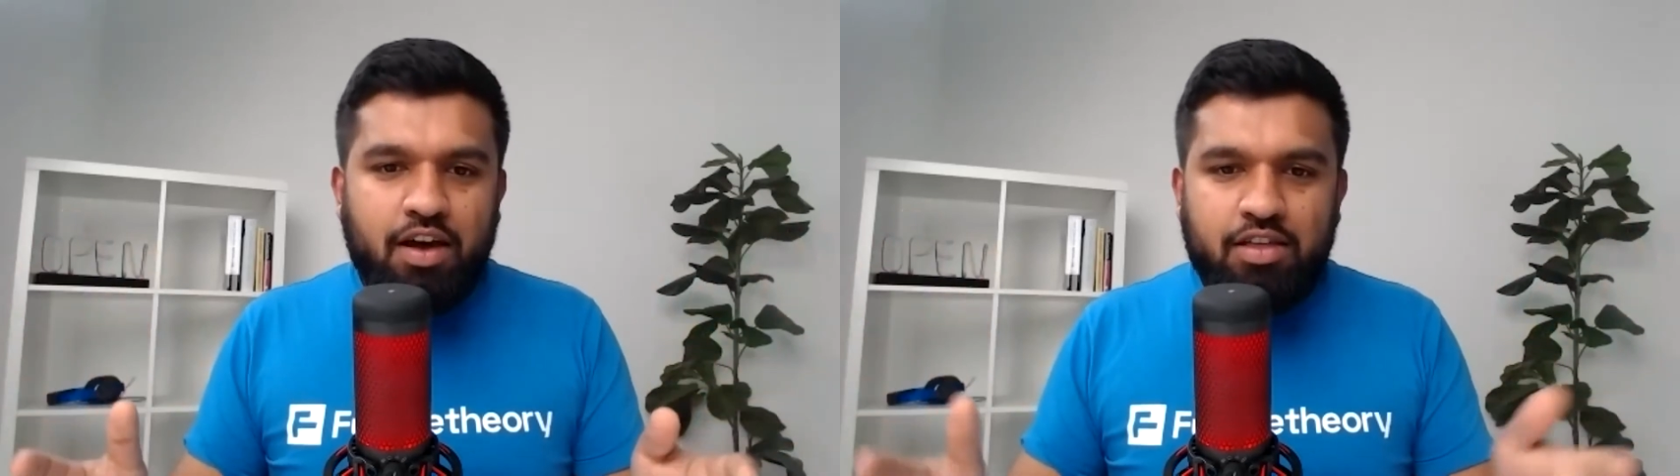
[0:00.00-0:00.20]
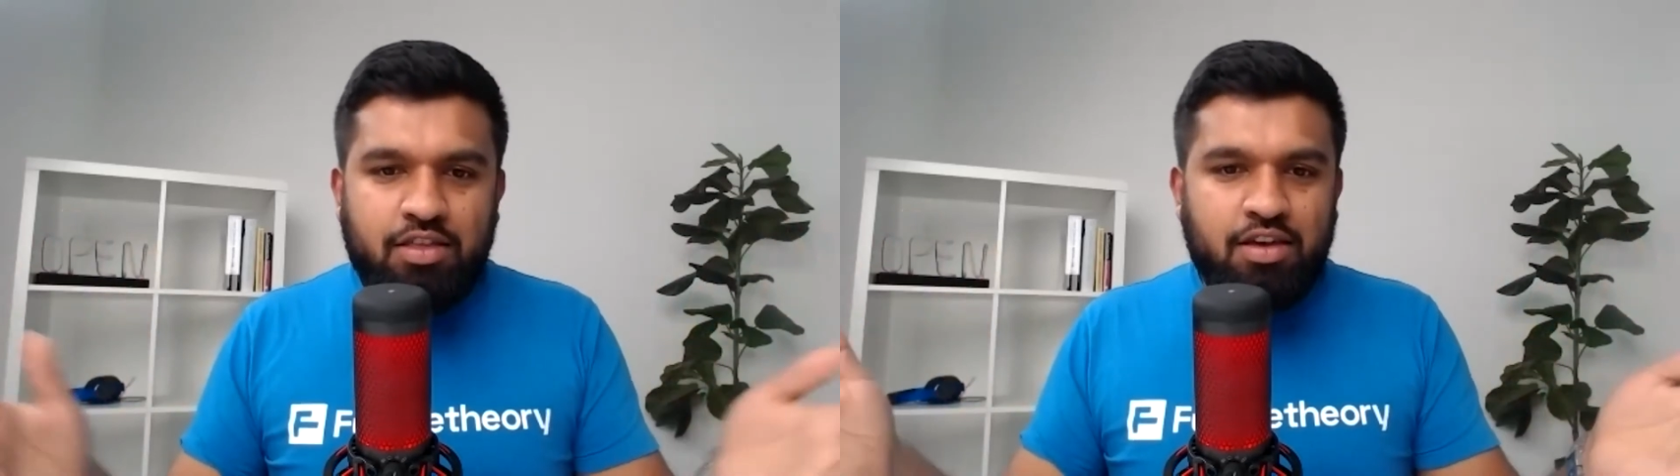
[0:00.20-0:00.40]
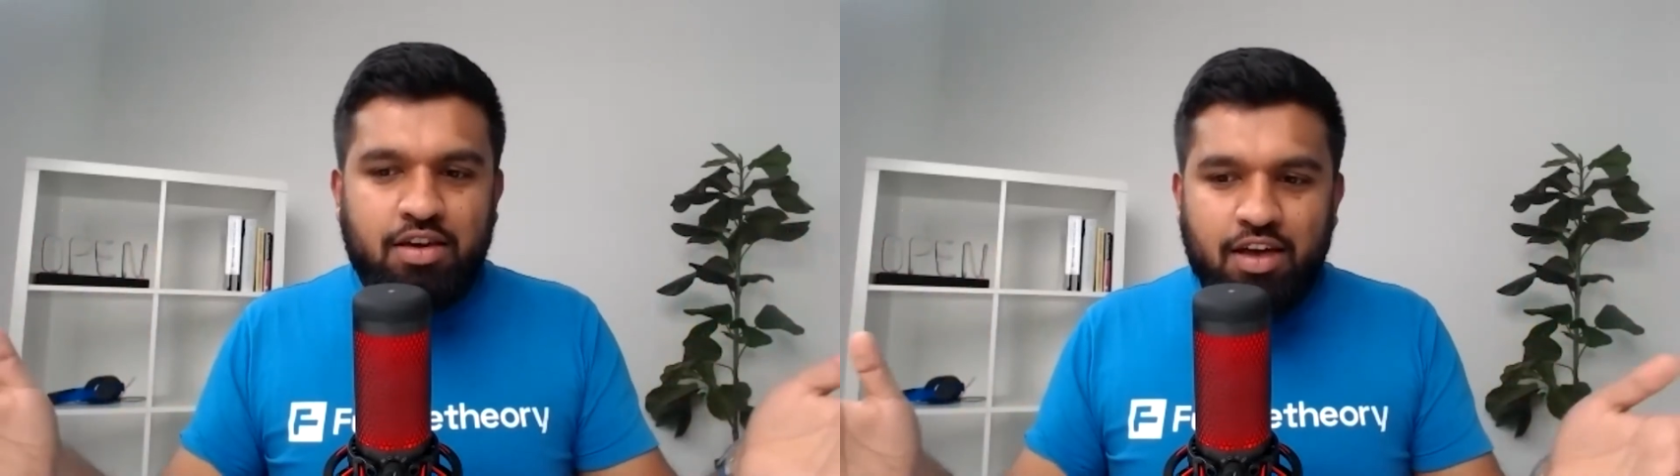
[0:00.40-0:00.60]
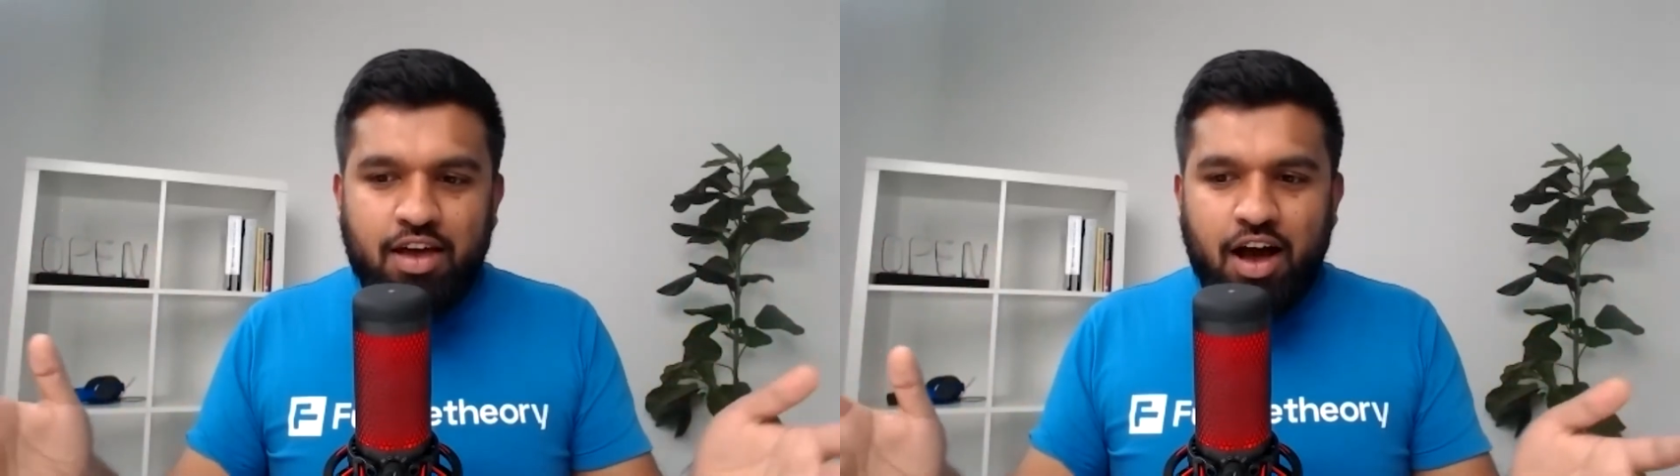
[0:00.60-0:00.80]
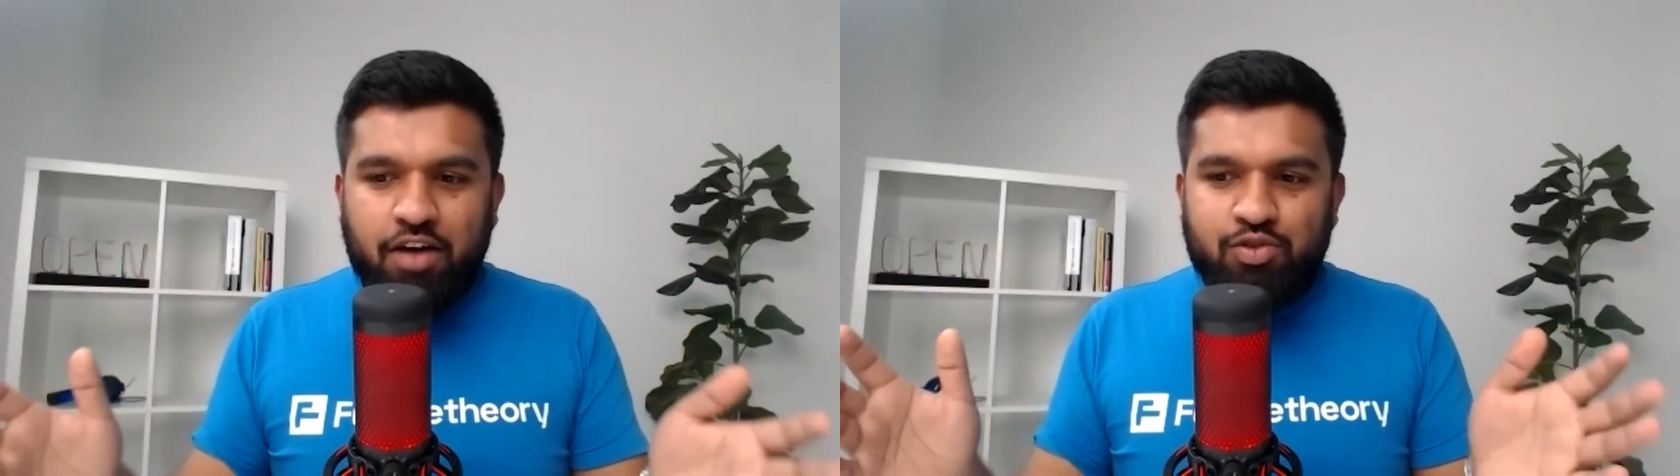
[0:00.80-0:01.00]
I think
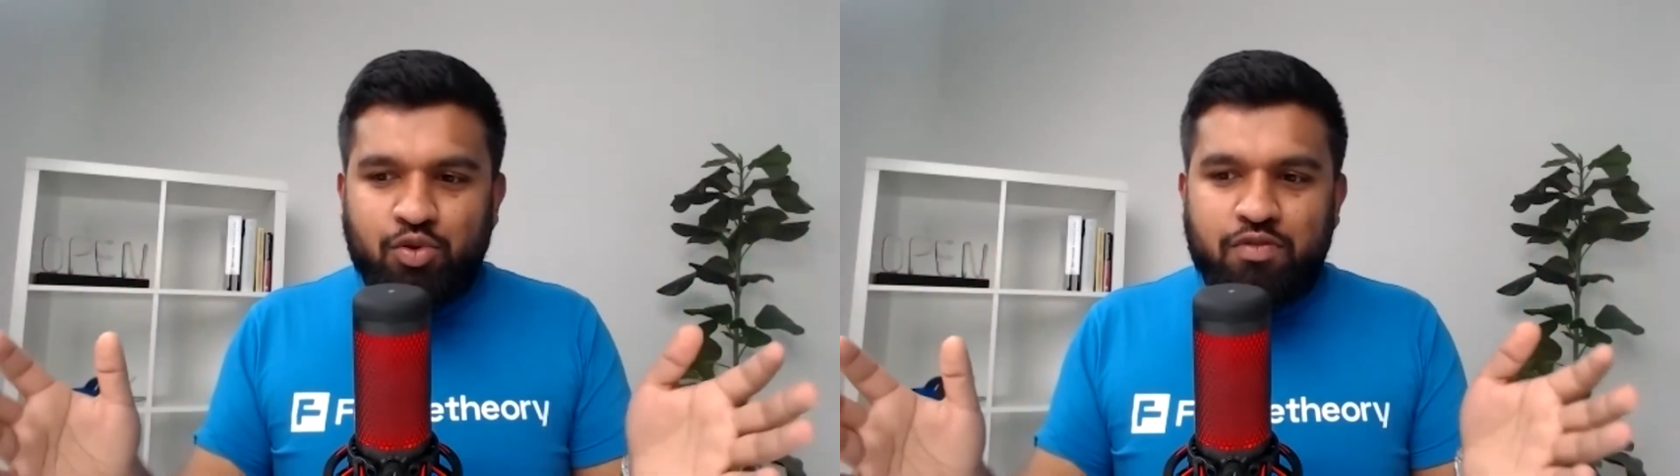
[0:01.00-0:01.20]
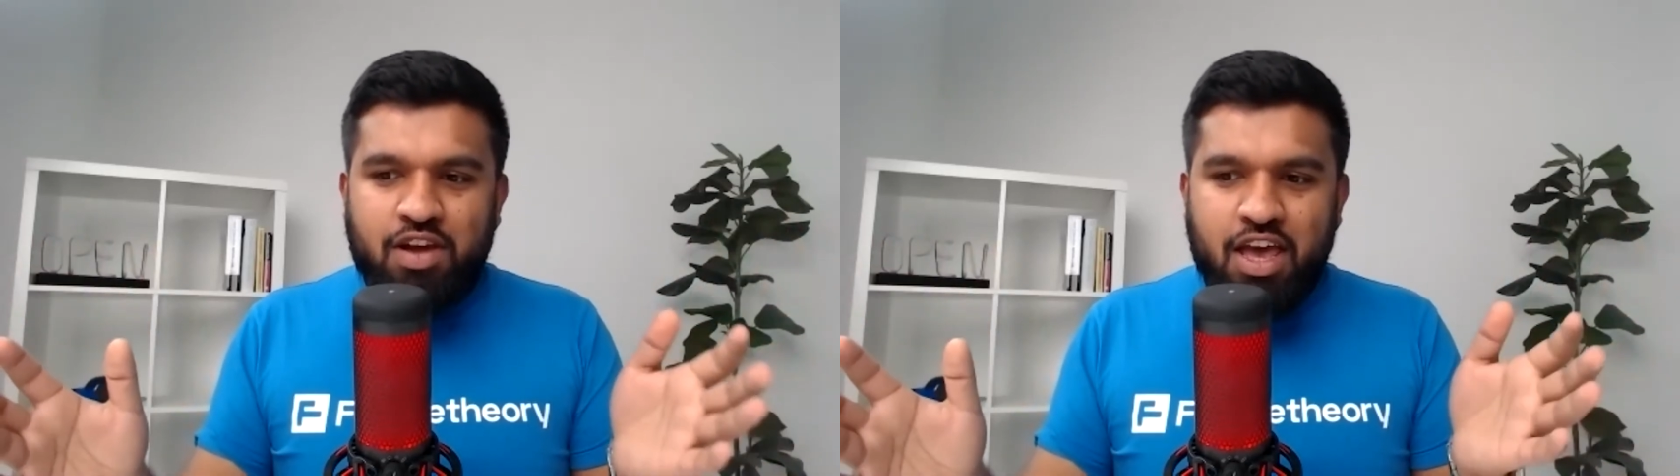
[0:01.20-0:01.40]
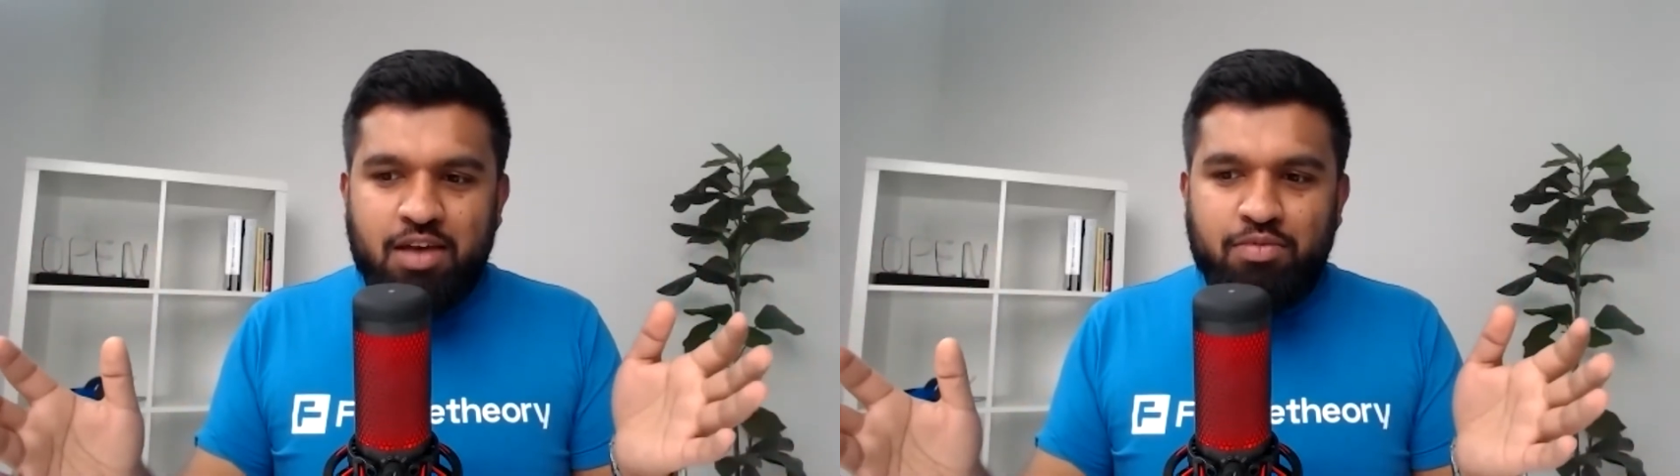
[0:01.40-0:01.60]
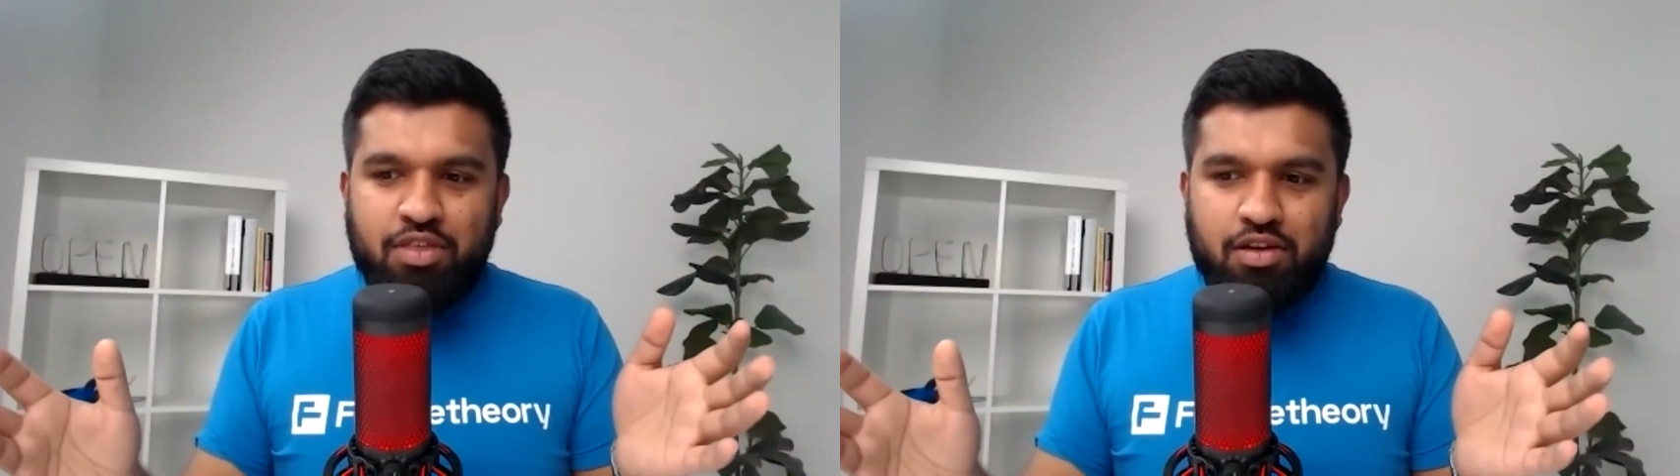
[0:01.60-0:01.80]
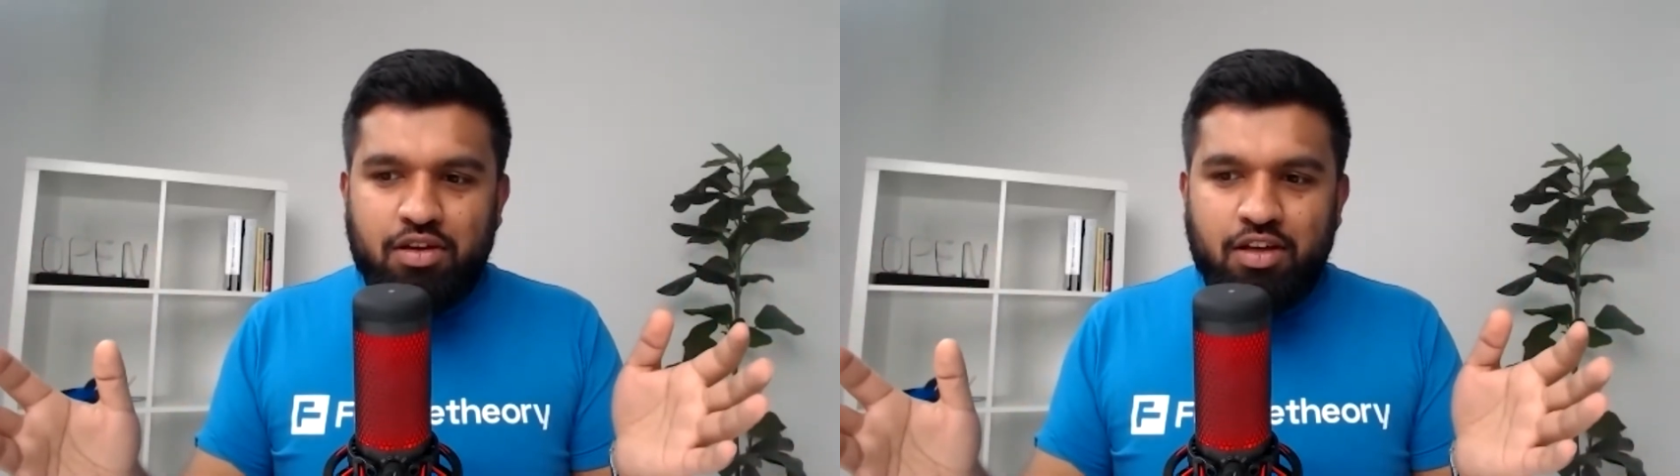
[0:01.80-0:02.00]
I've sort of named
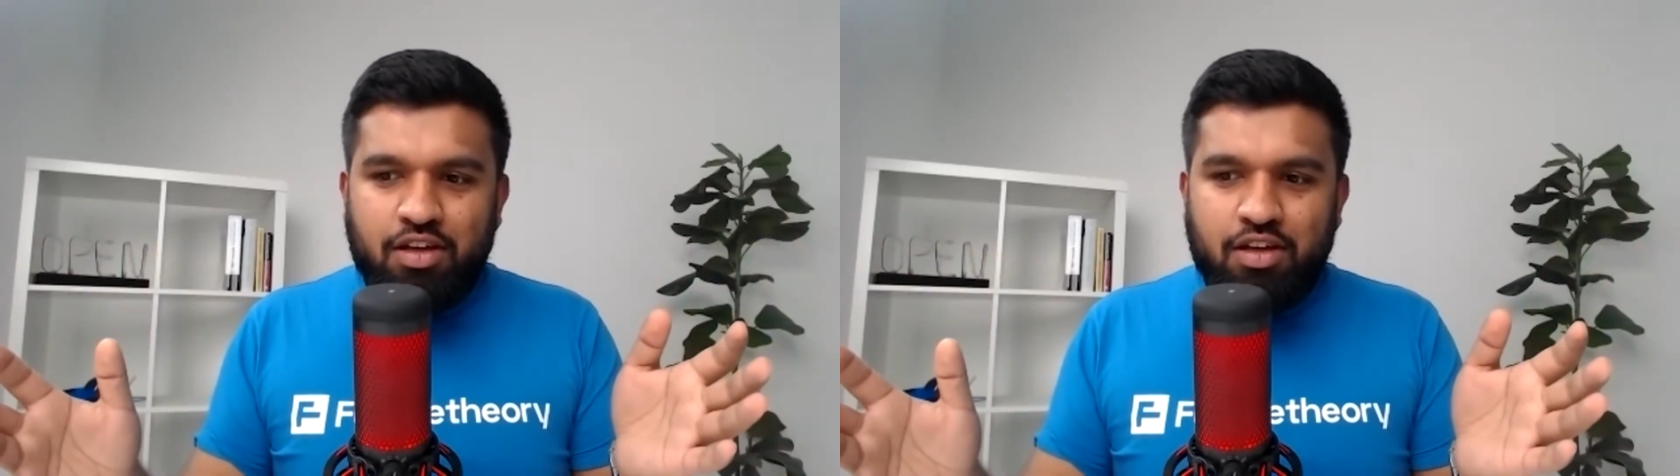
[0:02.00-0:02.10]
the